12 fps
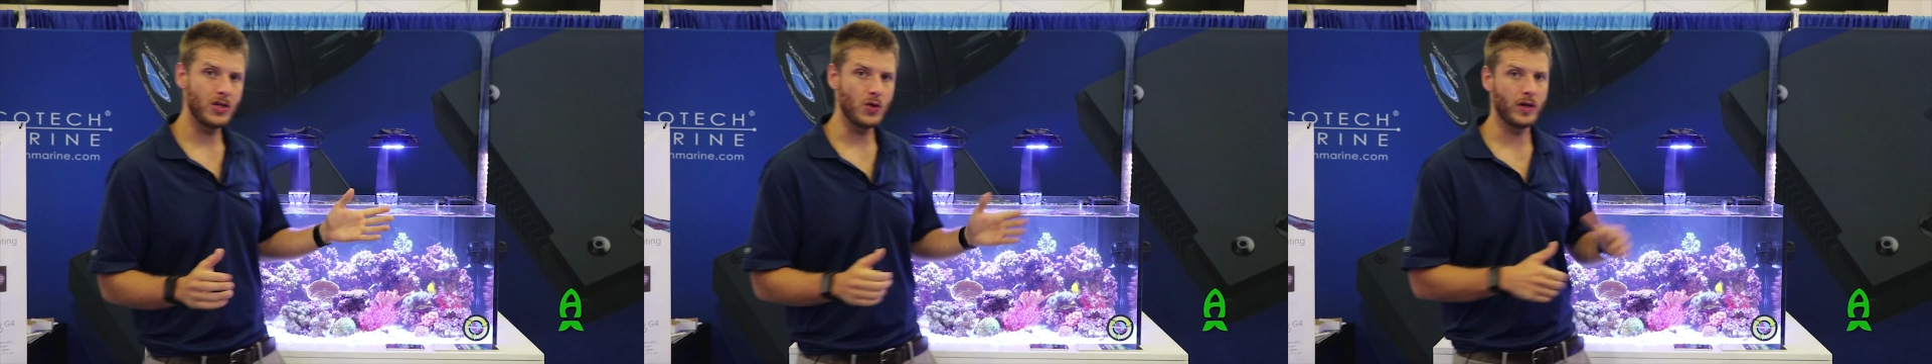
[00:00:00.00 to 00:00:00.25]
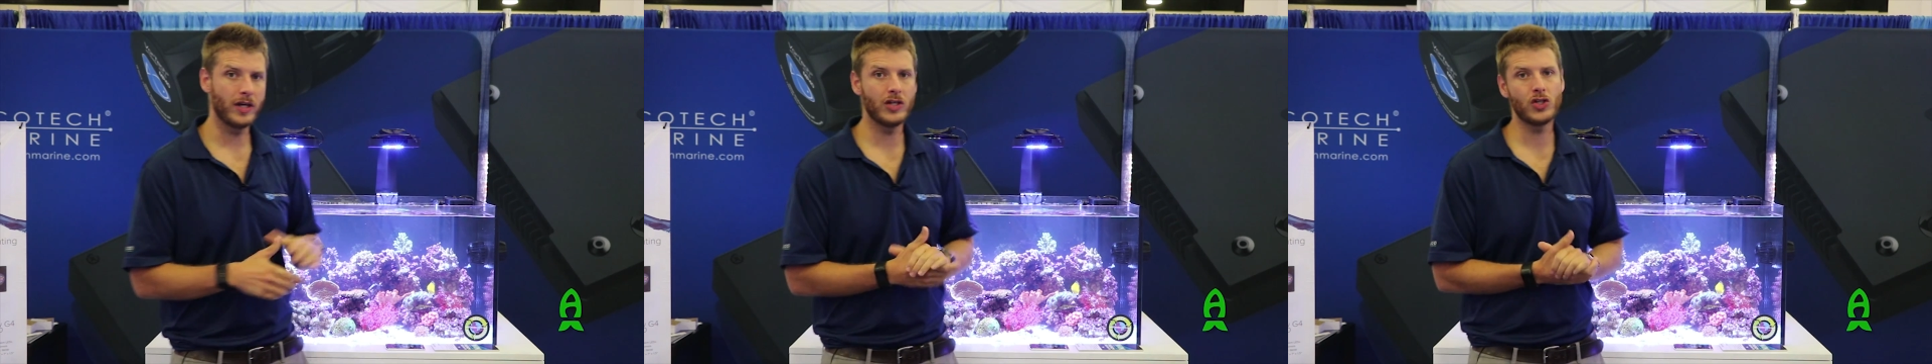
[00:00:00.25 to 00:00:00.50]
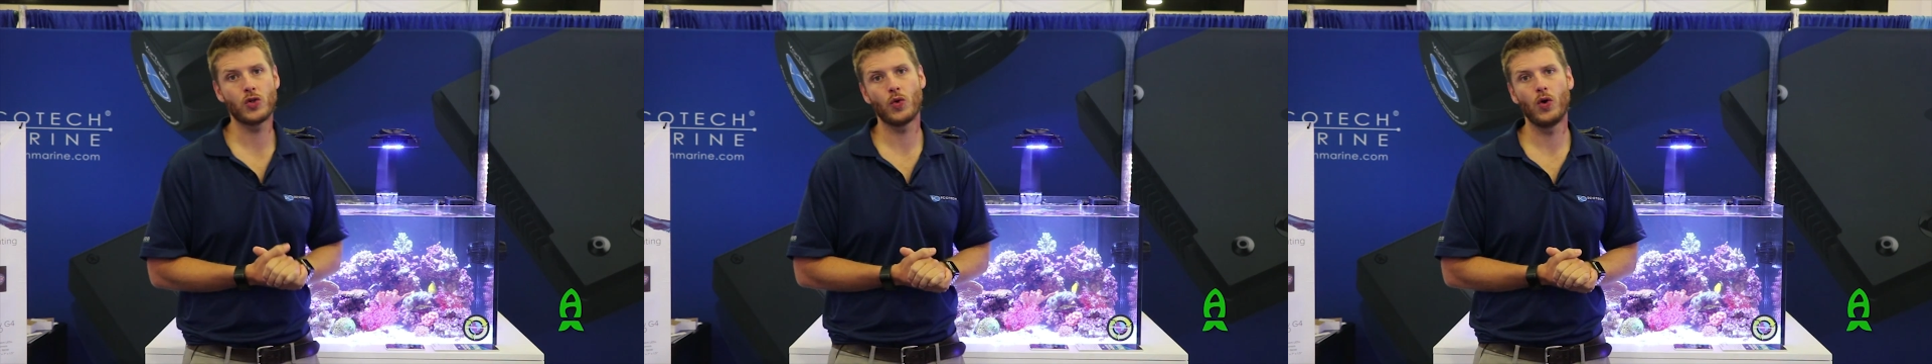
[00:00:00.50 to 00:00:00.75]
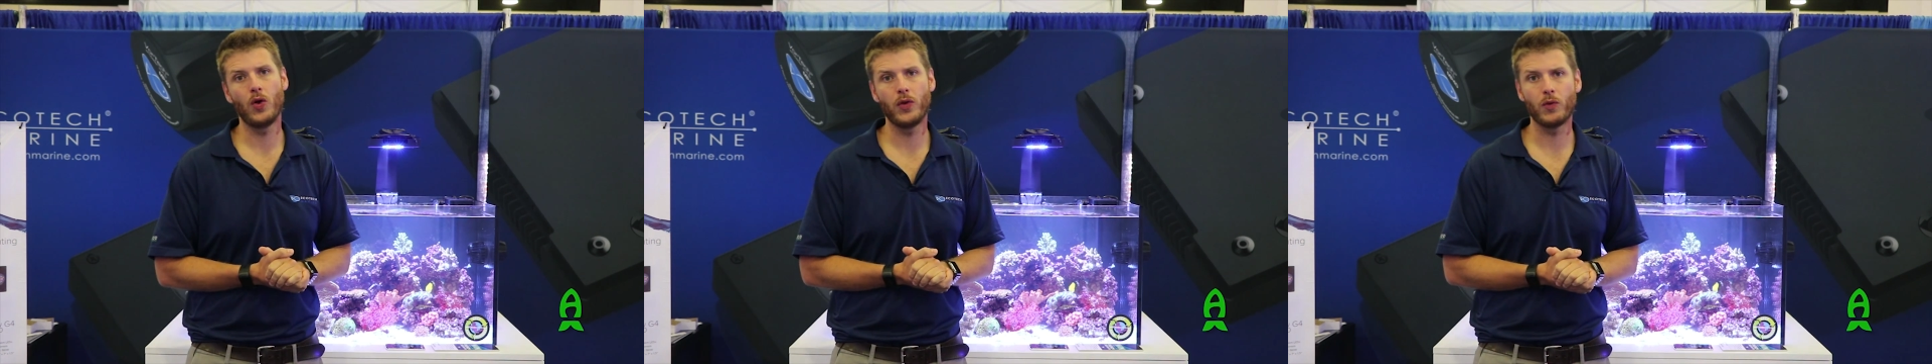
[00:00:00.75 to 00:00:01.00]
you can
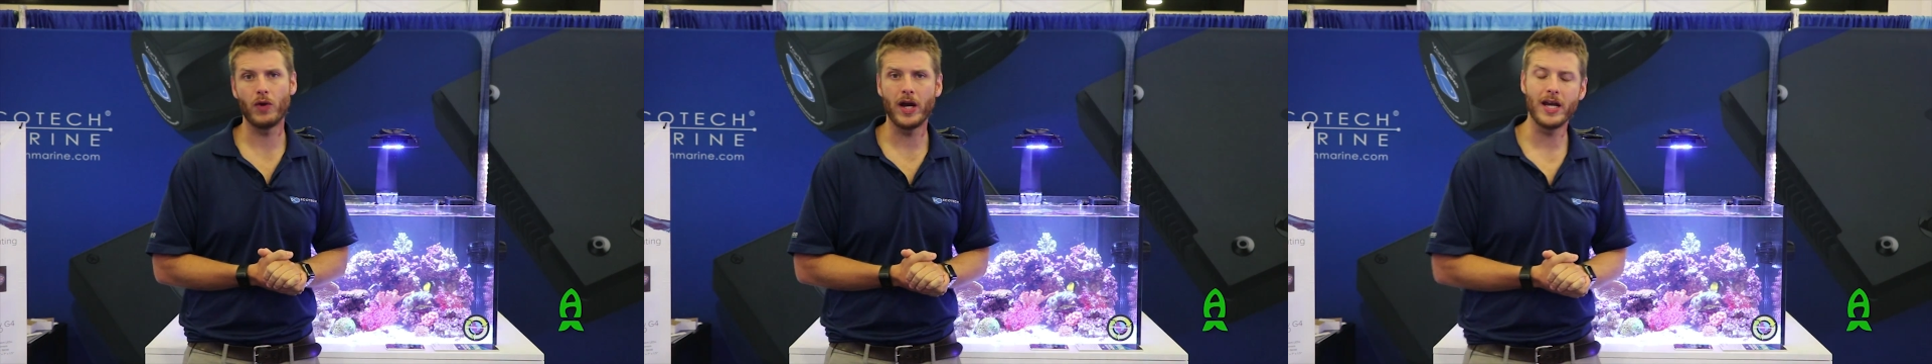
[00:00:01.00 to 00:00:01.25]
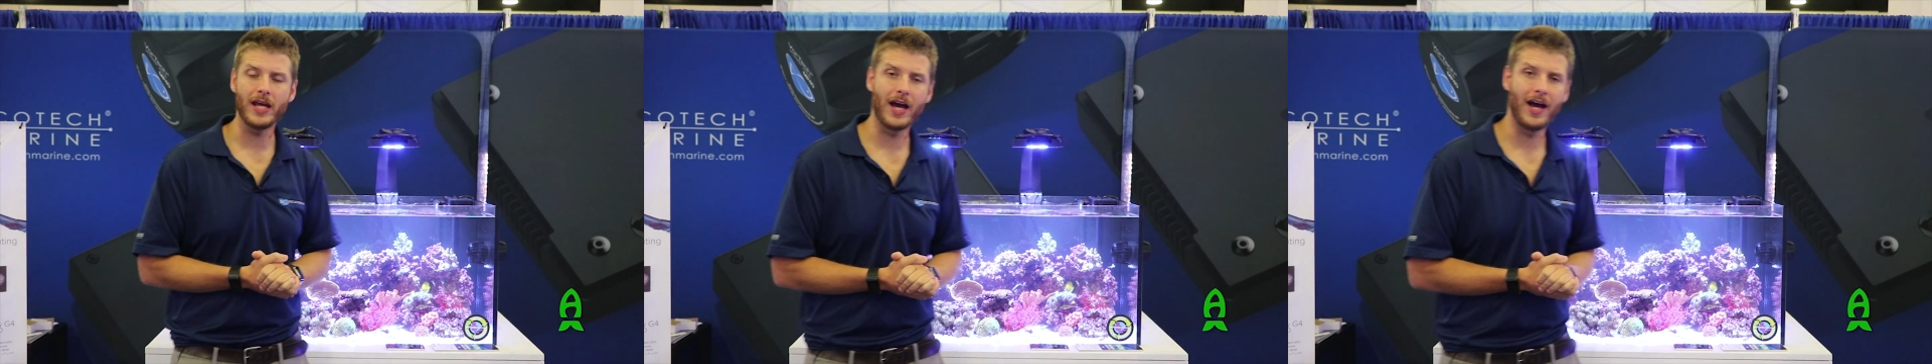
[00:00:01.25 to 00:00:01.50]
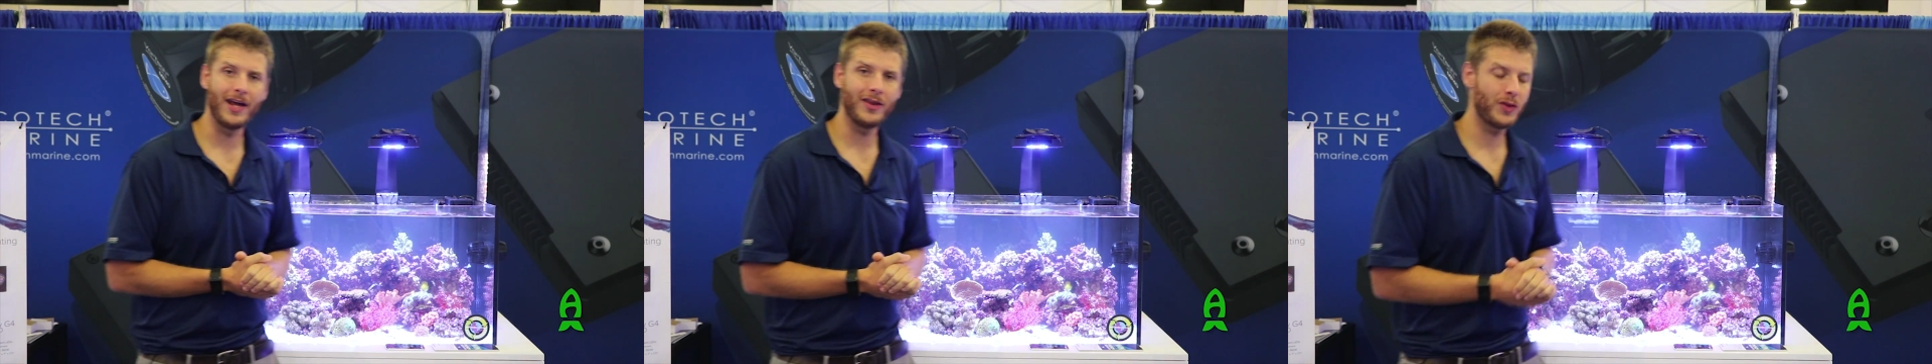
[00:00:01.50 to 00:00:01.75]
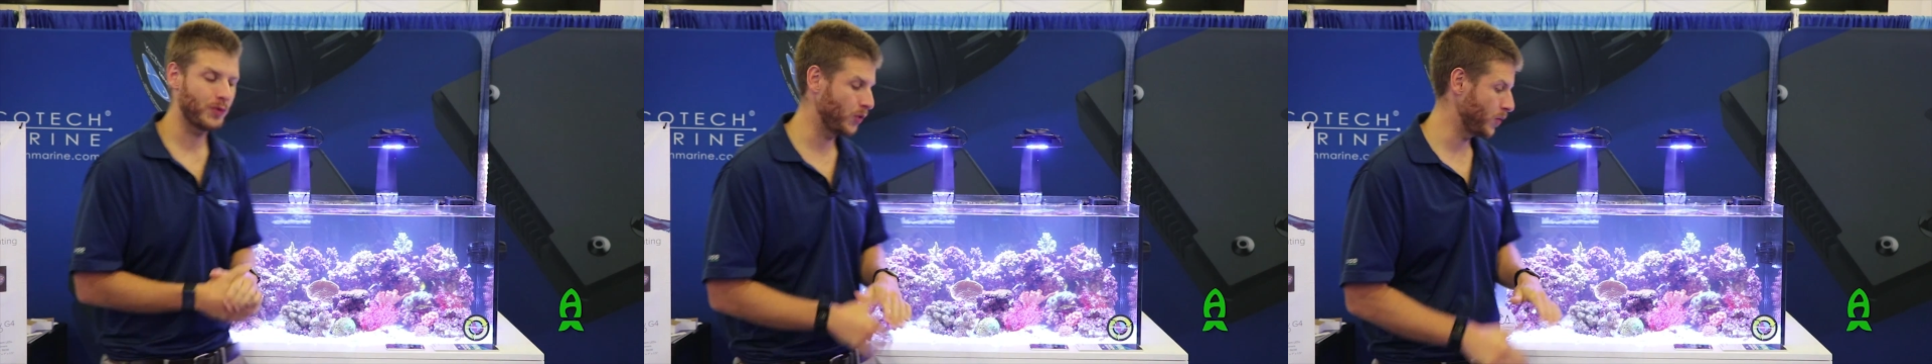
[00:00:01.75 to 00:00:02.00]
control the
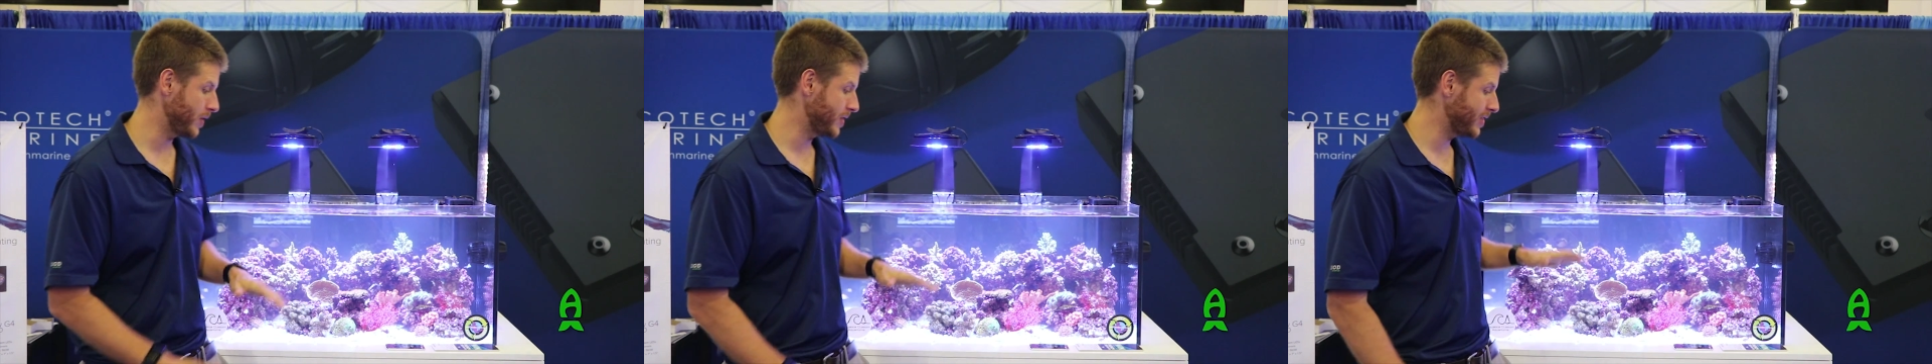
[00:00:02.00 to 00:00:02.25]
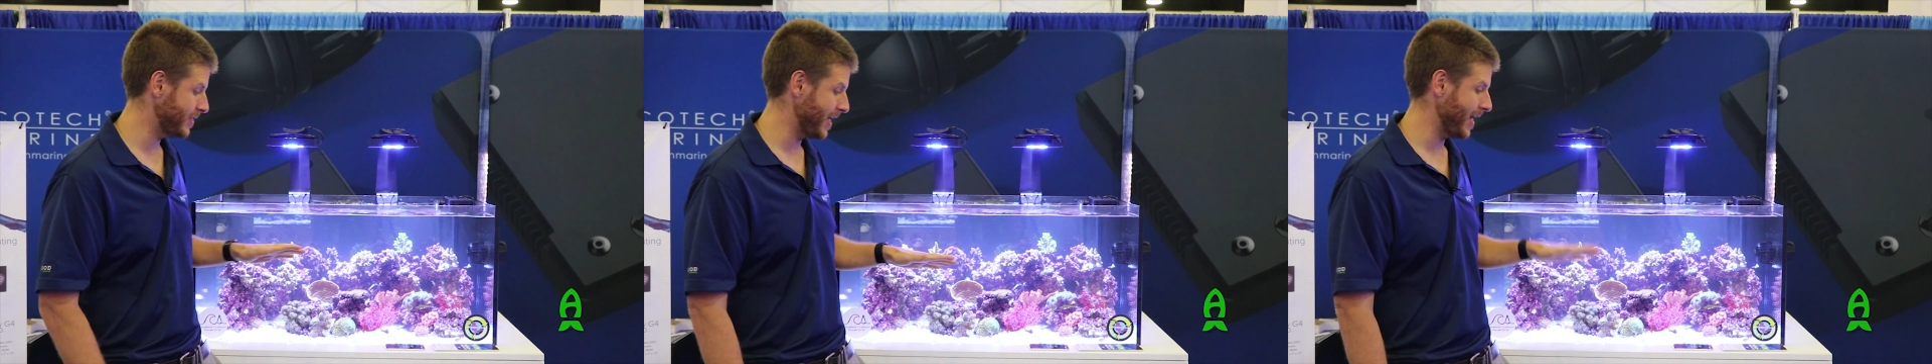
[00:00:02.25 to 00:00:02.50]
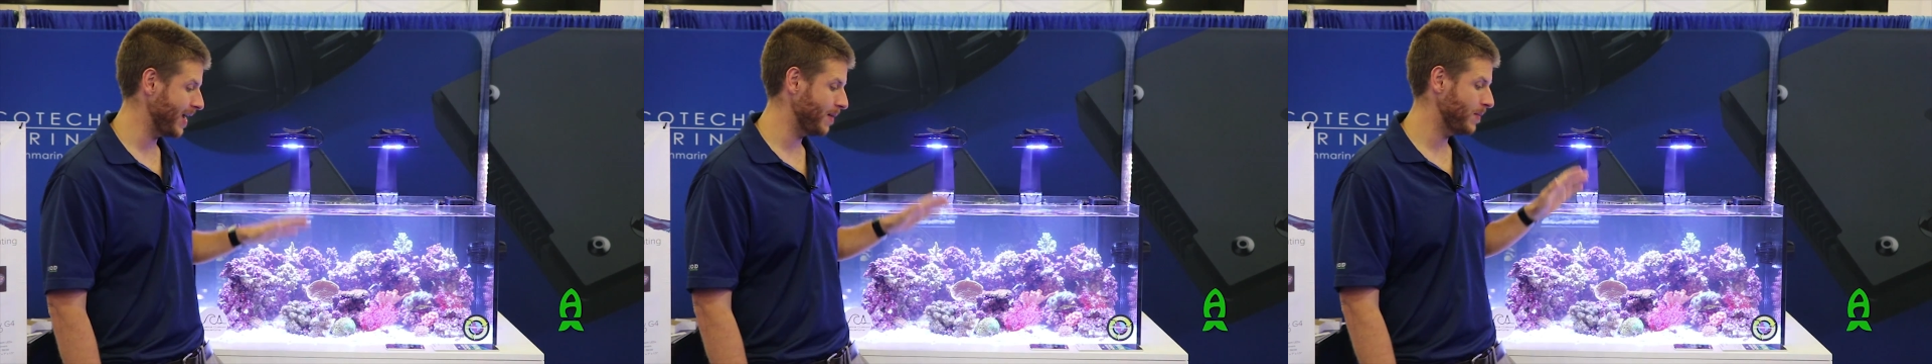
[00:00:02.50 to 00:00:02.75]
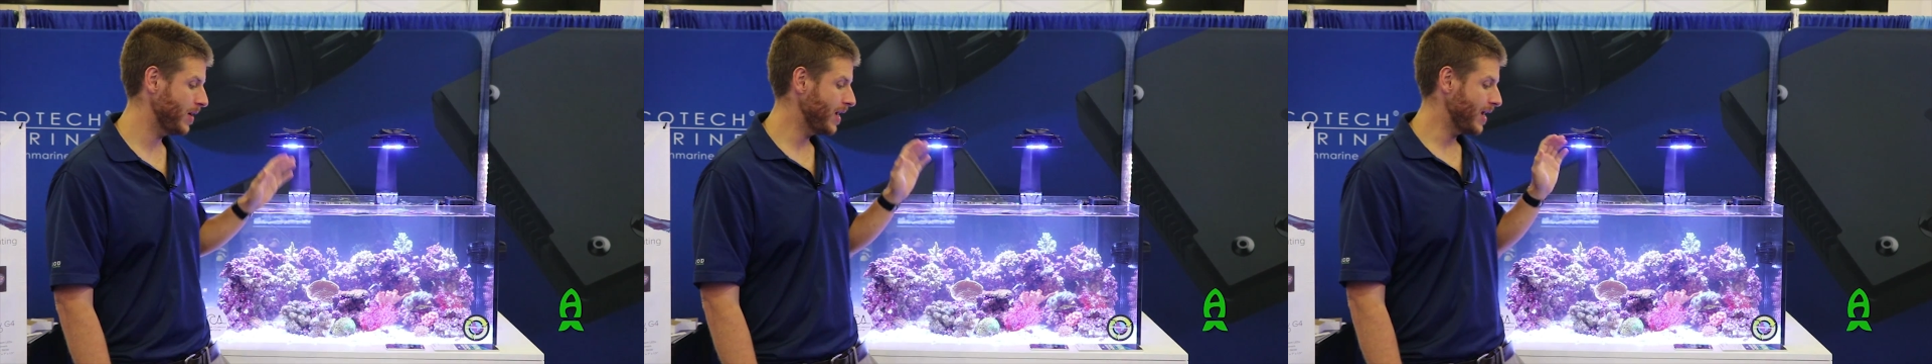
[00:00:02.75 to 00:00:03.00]
Radion through the
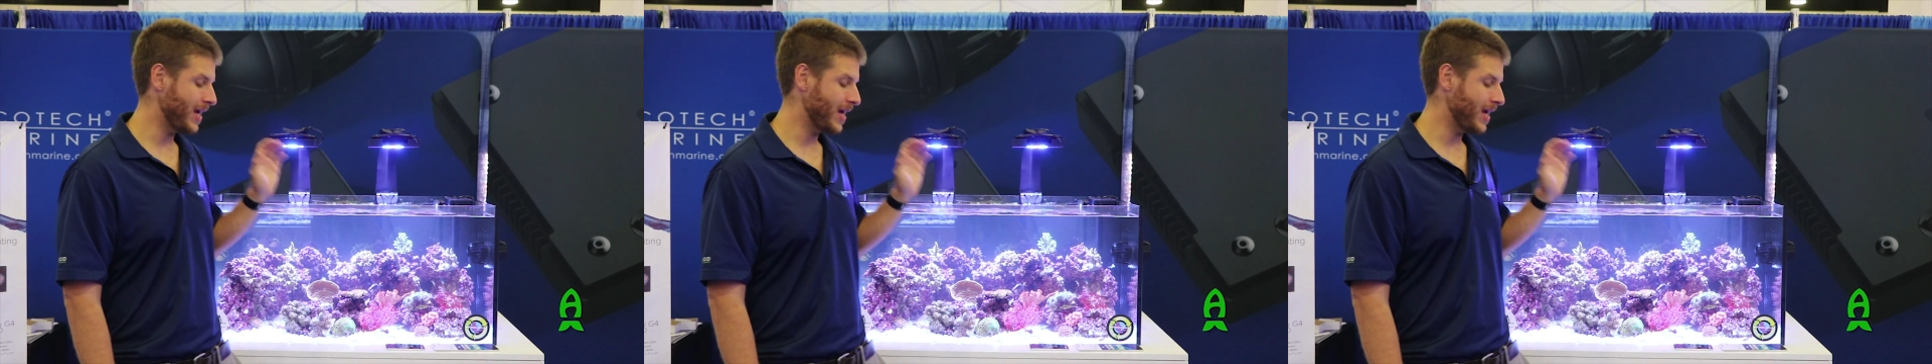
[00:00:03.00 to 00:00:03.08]
same